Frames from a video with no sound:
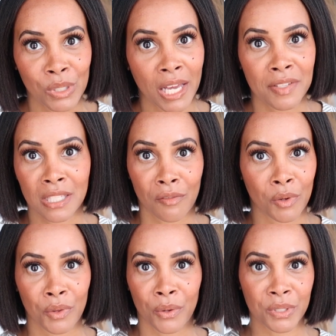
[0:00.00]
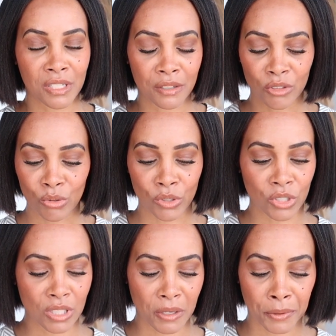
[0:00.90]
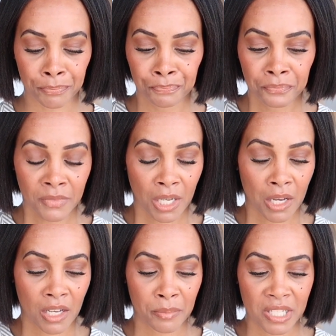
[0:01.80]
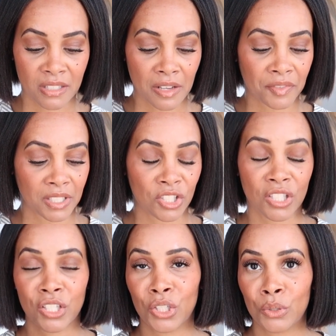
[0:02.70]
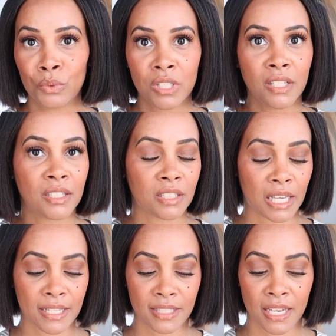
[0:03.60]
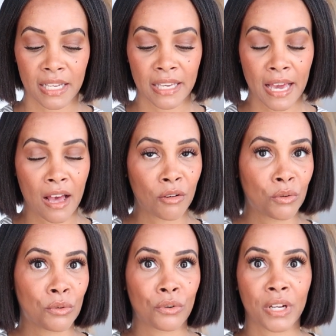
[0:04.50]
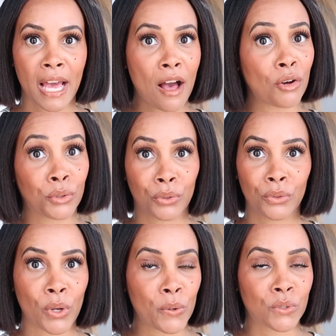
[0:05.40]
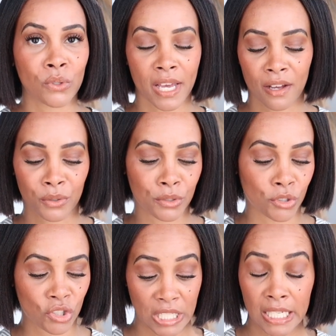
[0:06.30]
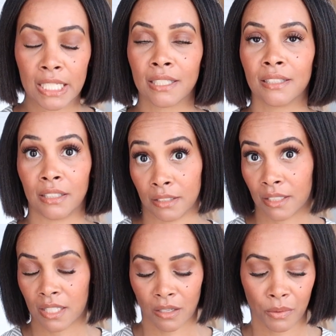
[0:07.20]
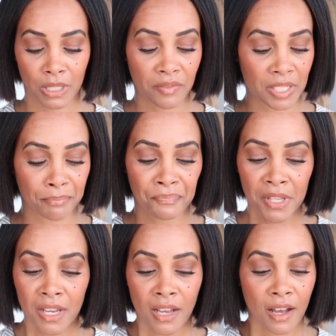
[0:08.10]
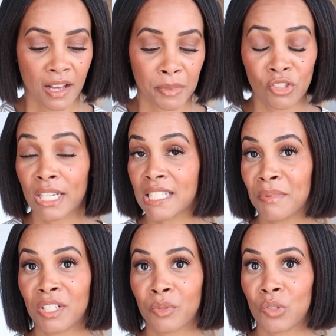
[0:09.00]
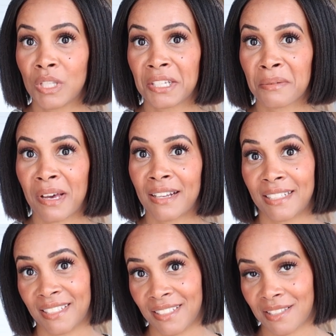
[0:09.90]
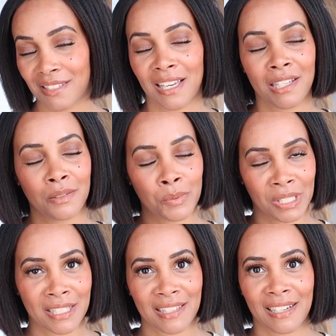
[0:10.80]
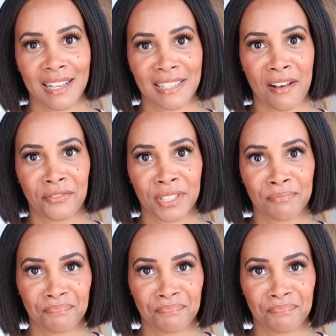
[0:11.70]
We have several of those here in Georgia, so, um, but it's definitely just a cute, like I said, cowgirl, cowgirl, coastal cowgirl chic look, so love it. Um, but you guys let me know what you think about it and we'll get into the next outfit.